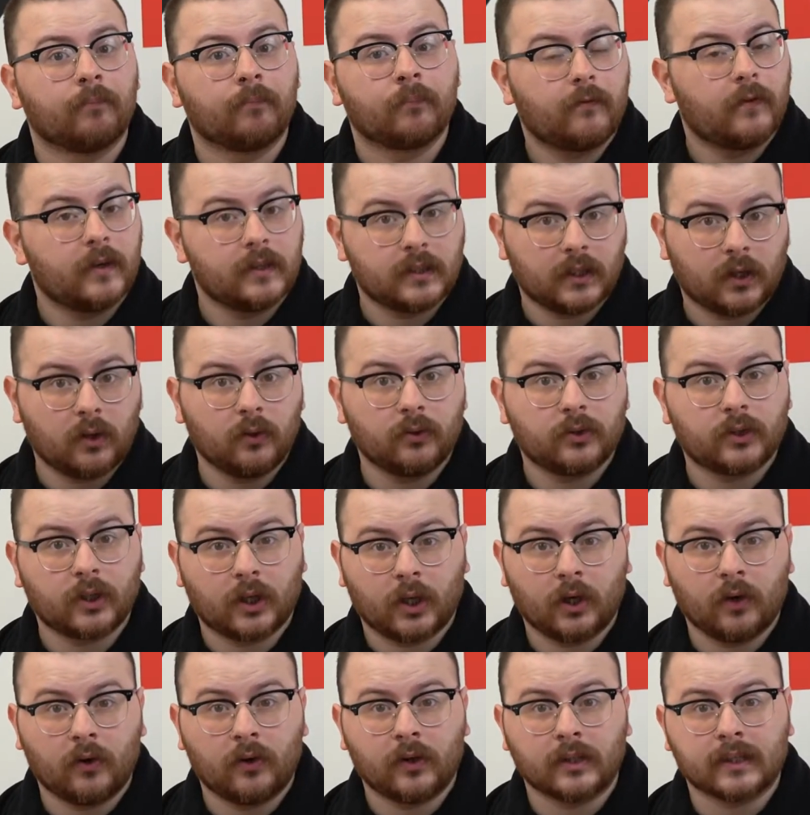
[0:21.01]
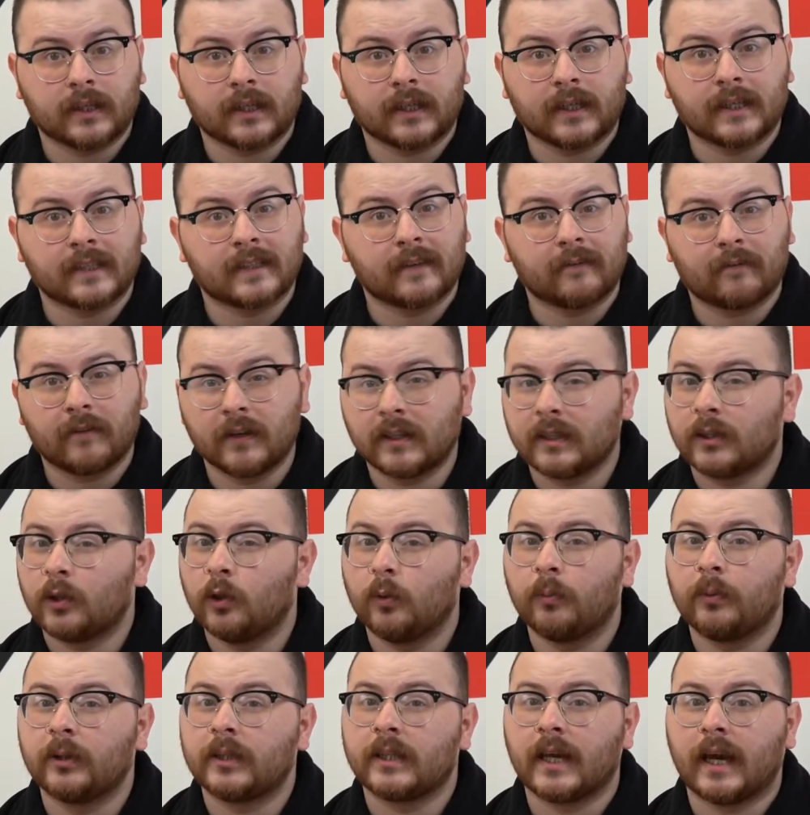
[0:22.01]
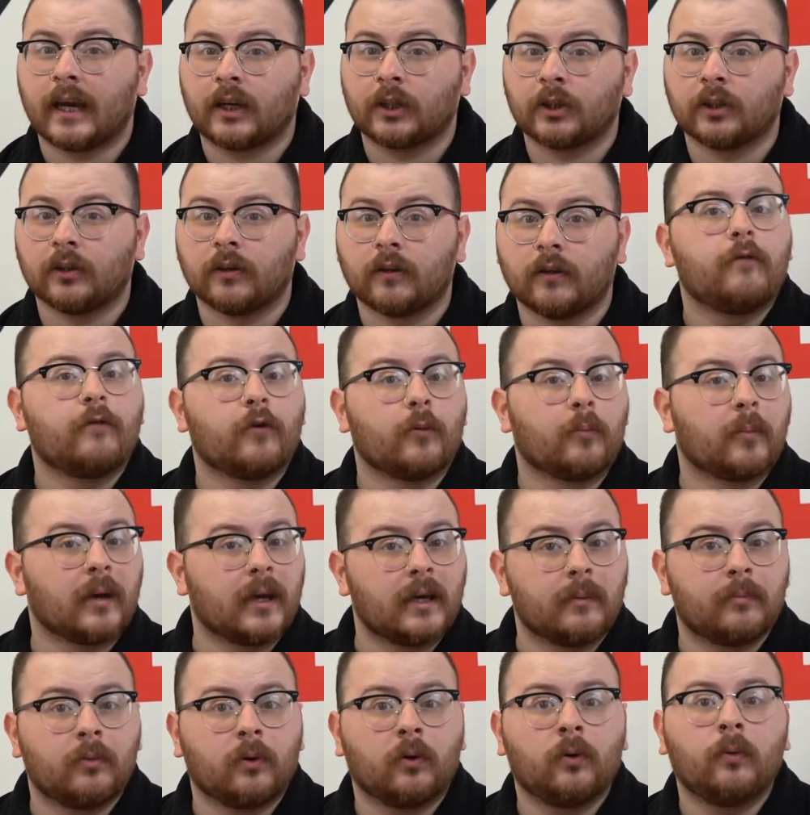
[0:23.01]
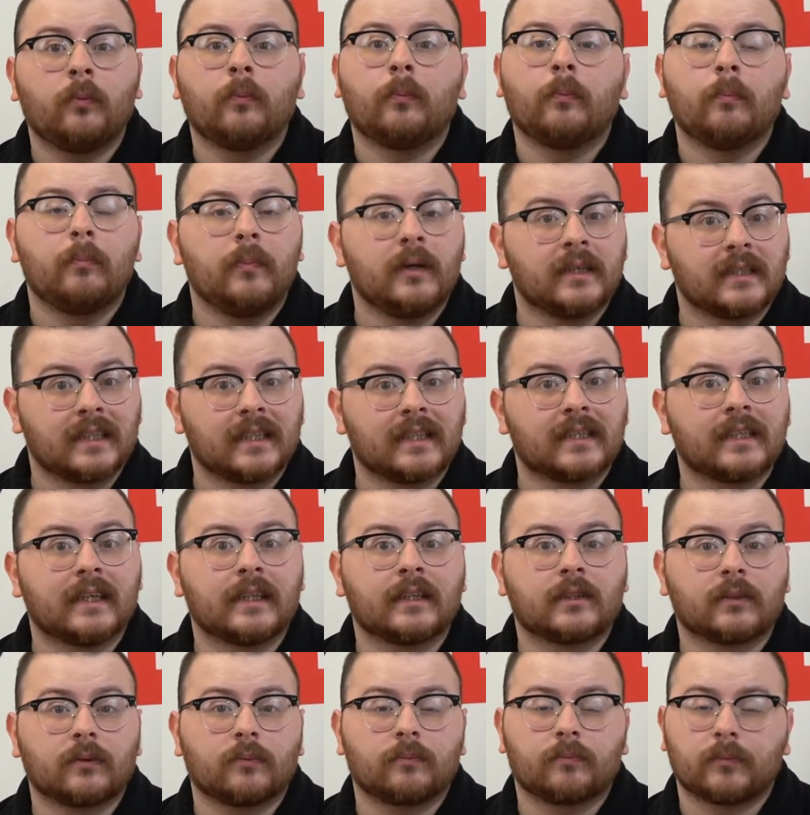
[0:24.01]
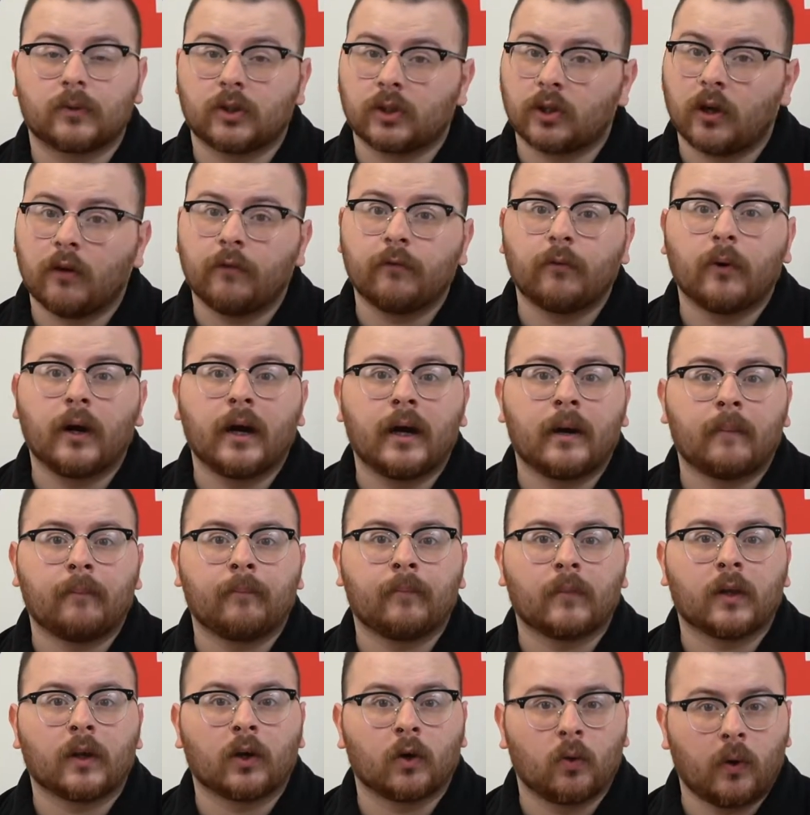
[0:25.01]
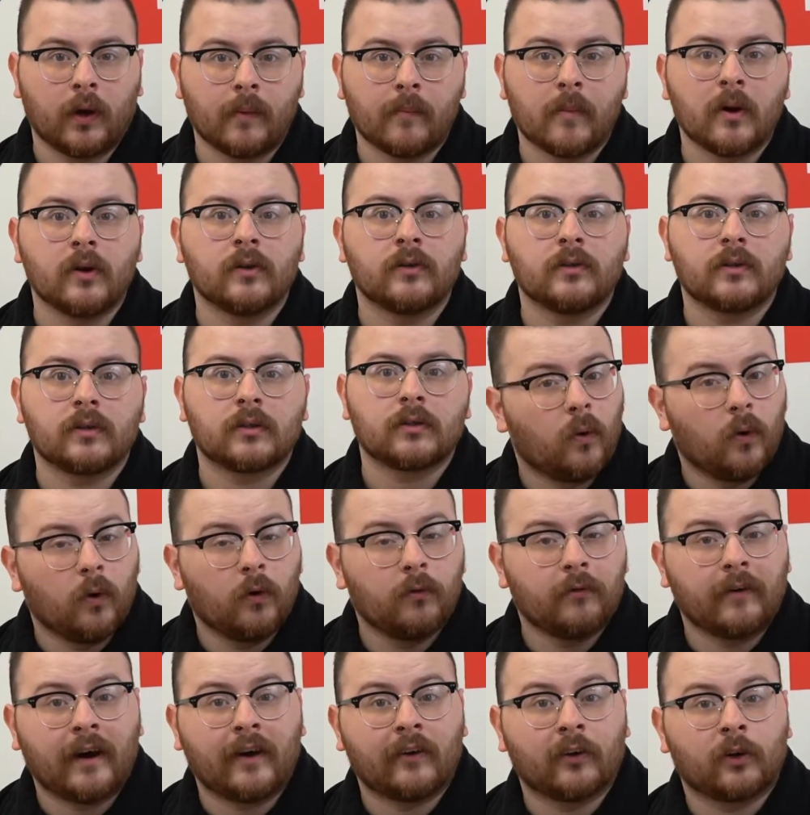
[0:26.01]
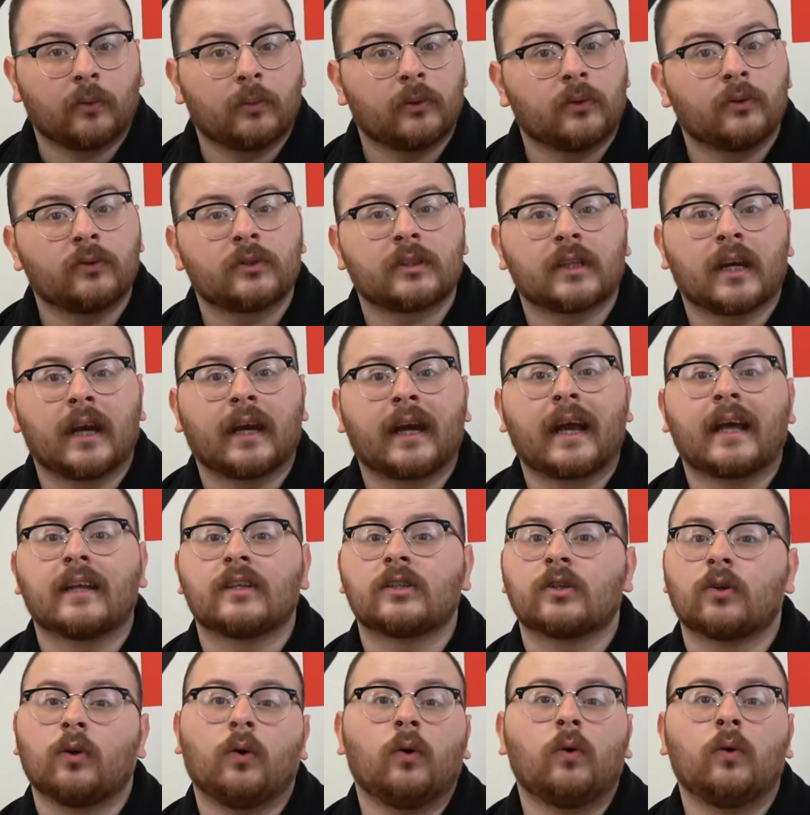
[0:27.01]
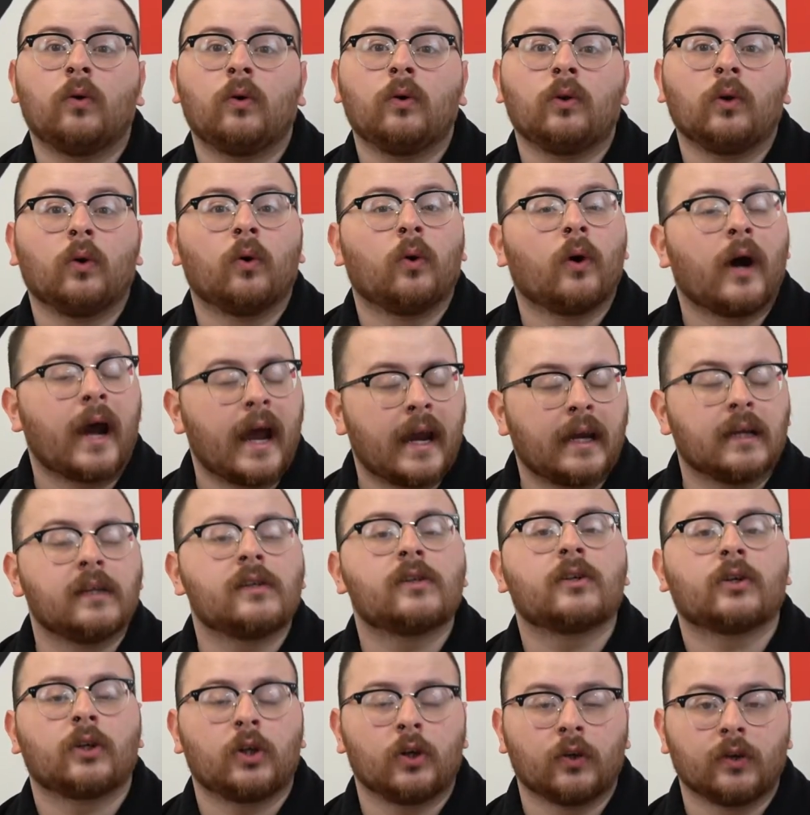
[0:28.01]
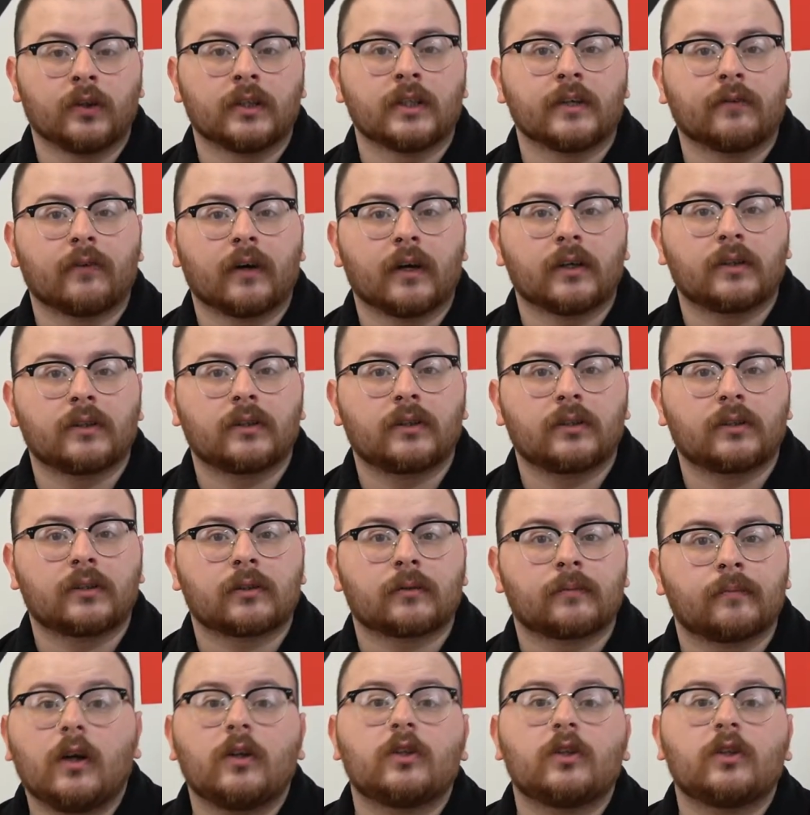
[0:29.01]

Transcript: Physical security is the physical protection for people, businesses, software, equipment, or valuables against all or any security risks.